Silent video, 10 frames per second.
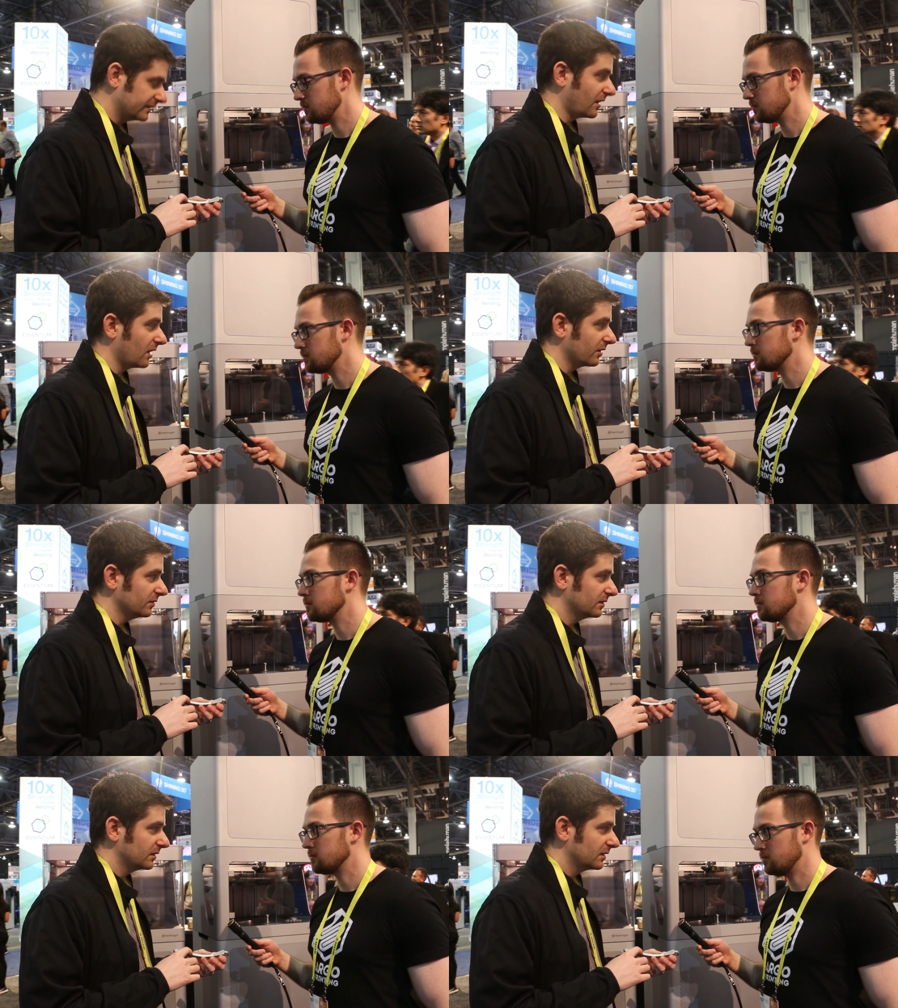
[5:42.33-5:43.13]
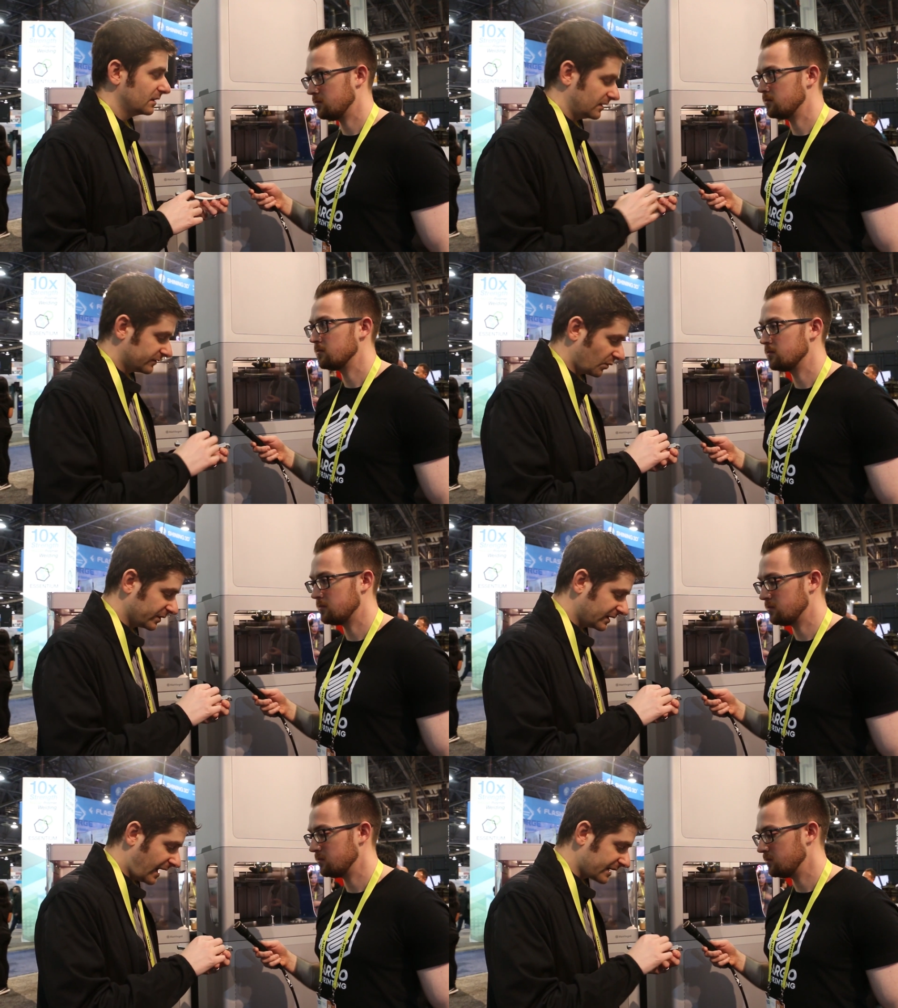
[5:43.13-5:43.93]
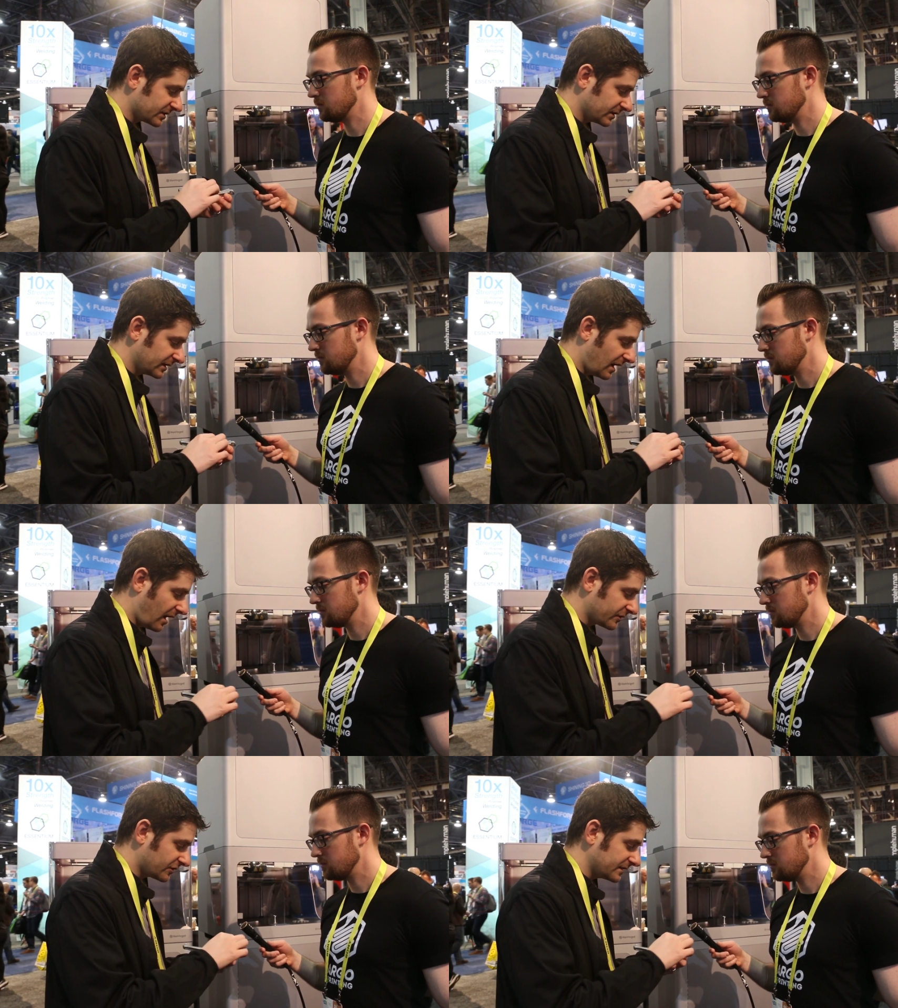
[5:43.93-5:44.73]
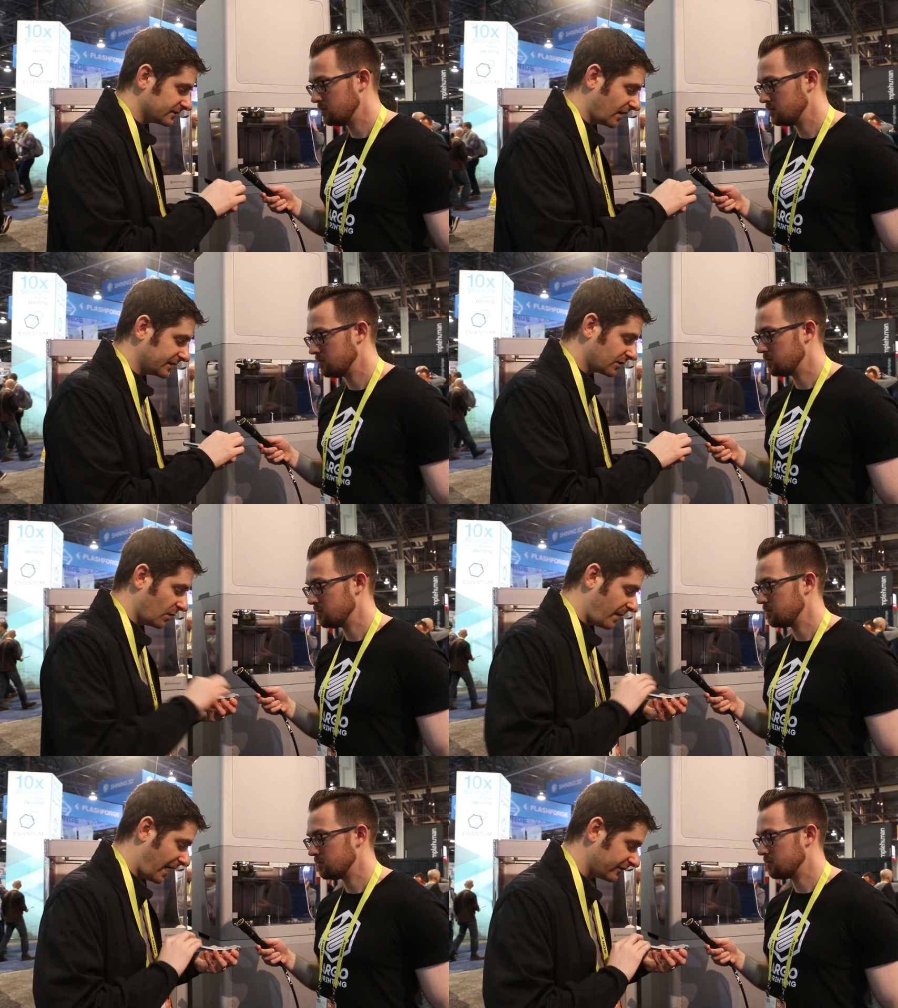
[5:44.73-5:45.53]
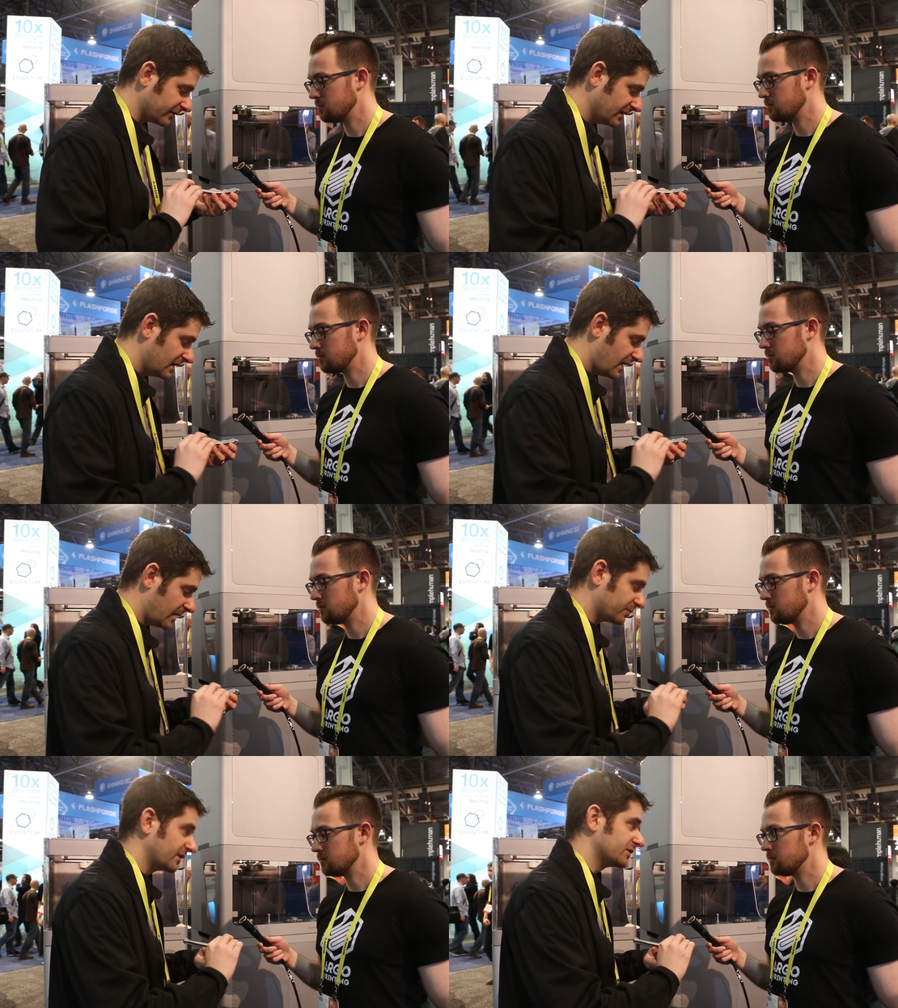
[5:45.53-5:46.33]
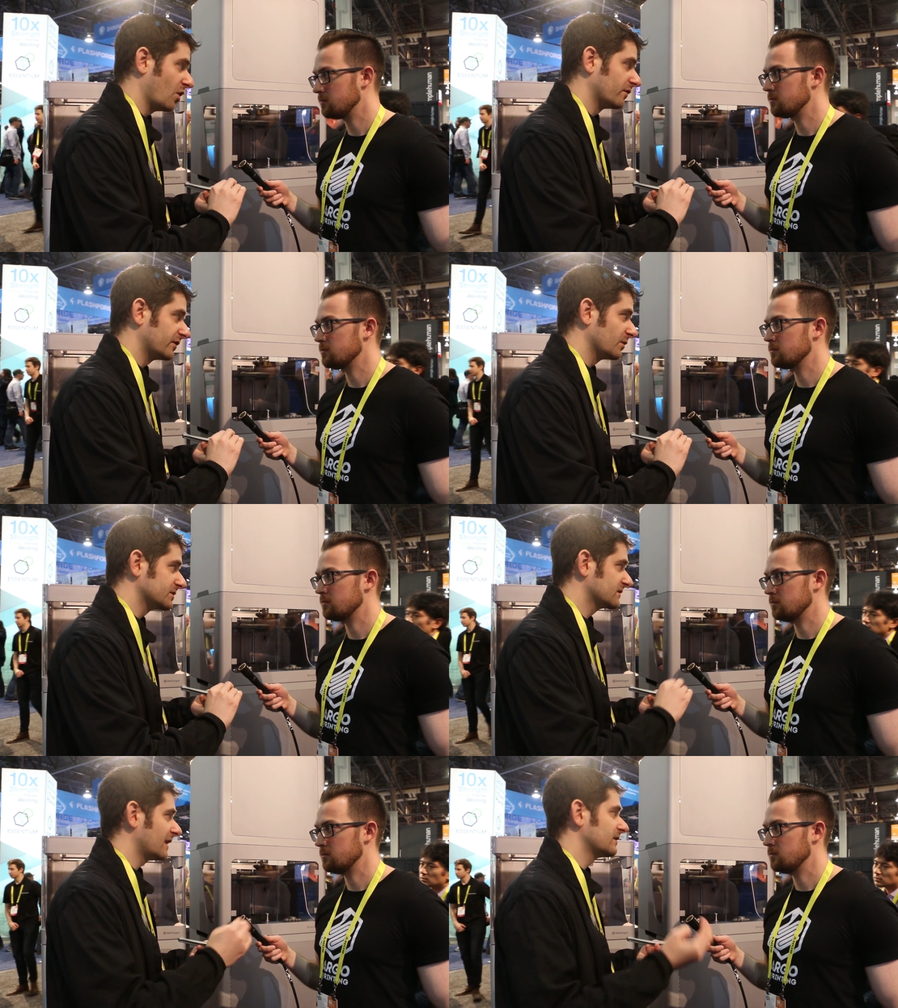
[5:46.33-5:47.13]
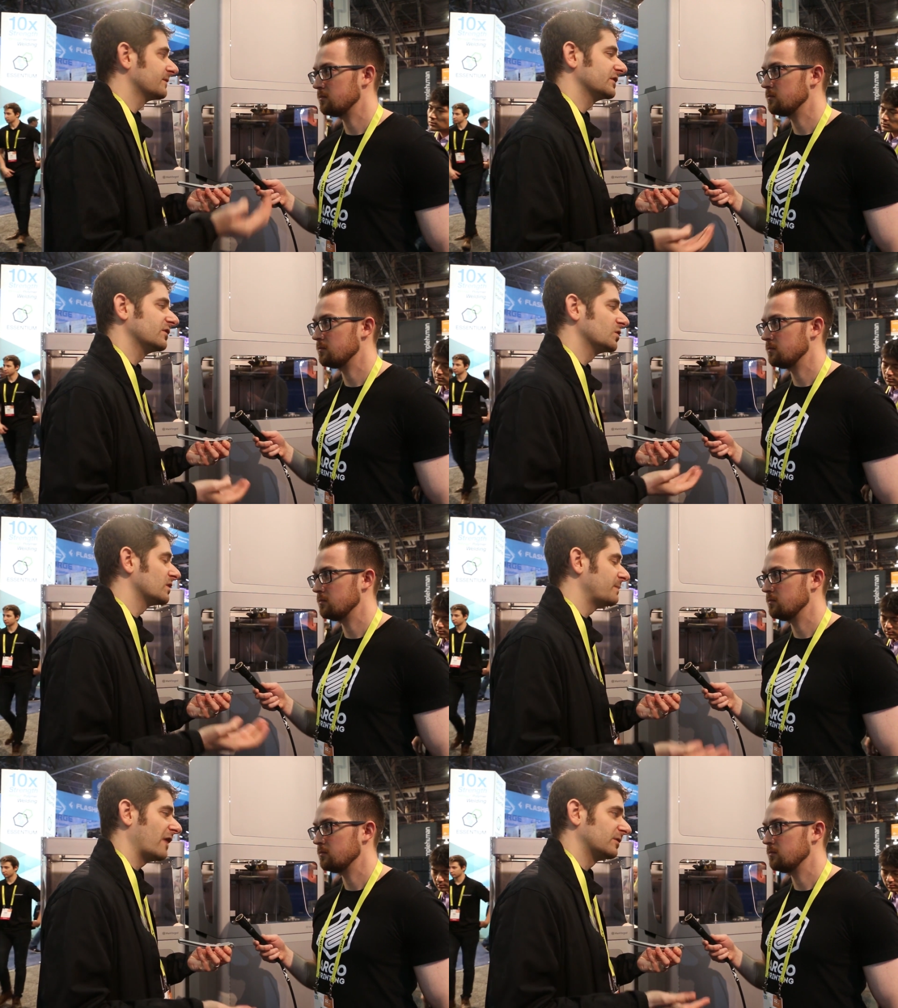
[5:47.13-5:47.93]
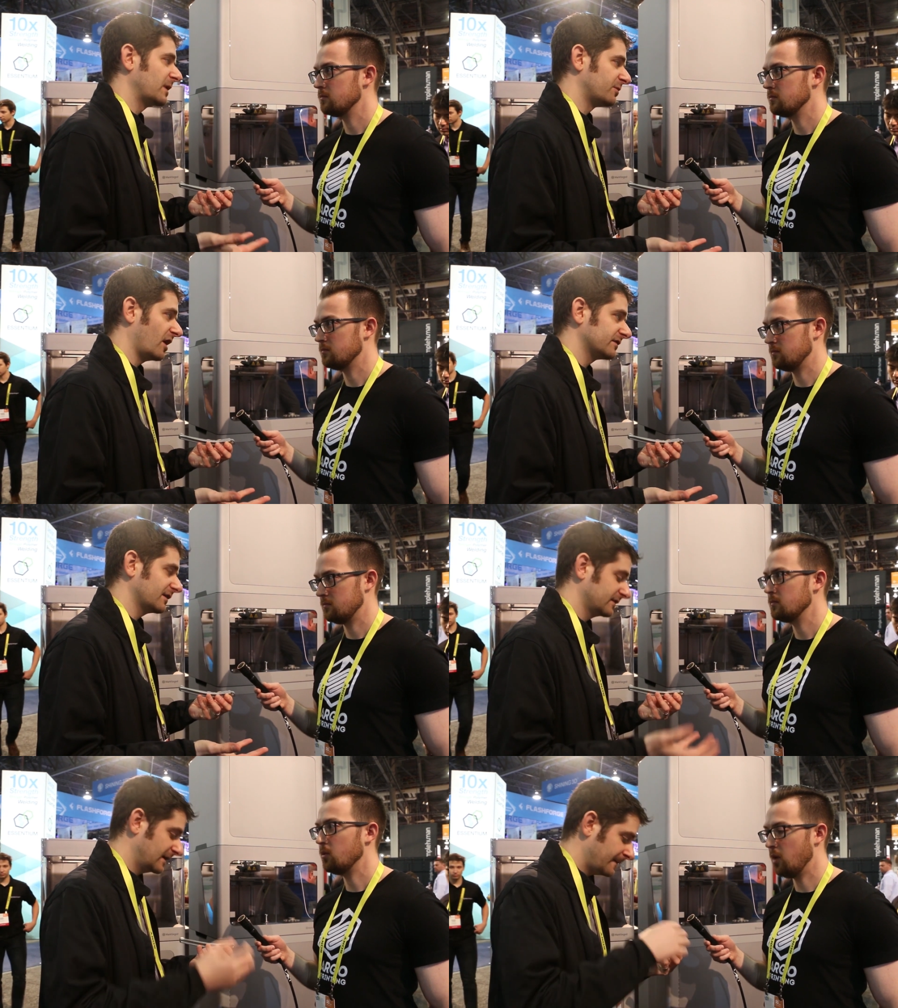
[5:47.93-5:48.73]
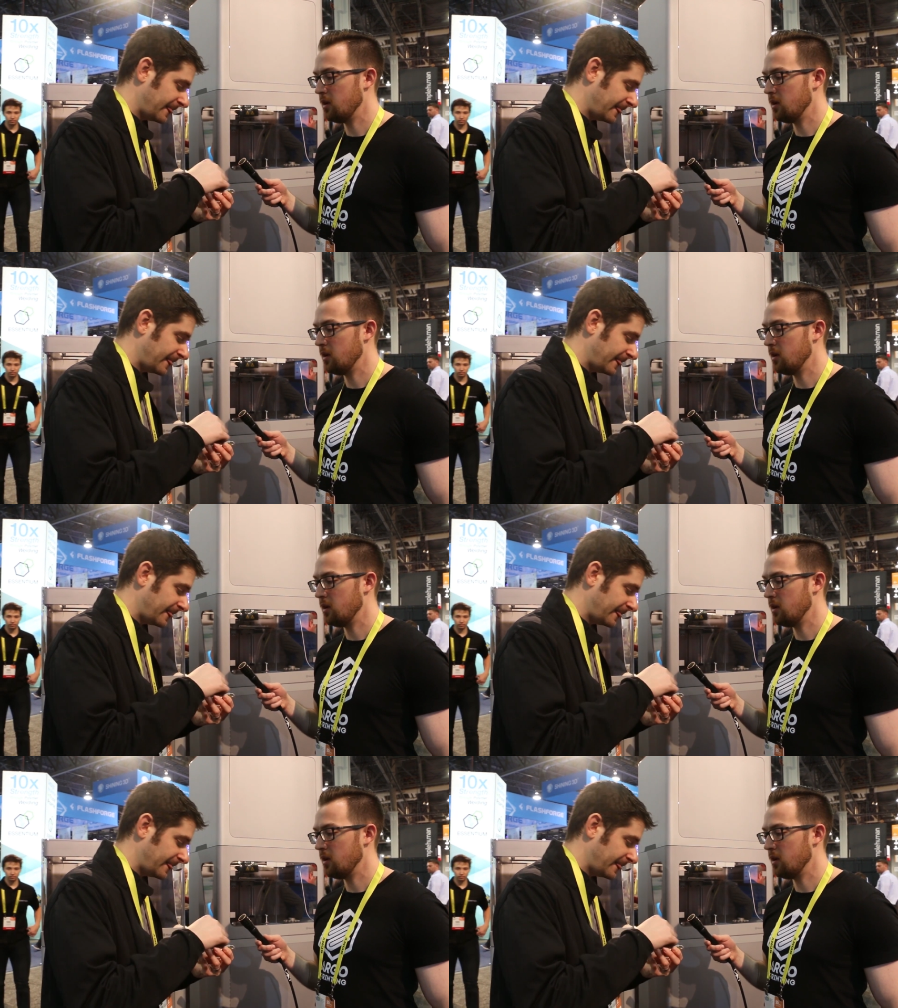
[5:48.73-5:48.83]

Speaker 1: is hollow. So we can actually create this honeycomb pattern and print over it, which is not something you can do in a powder bed process.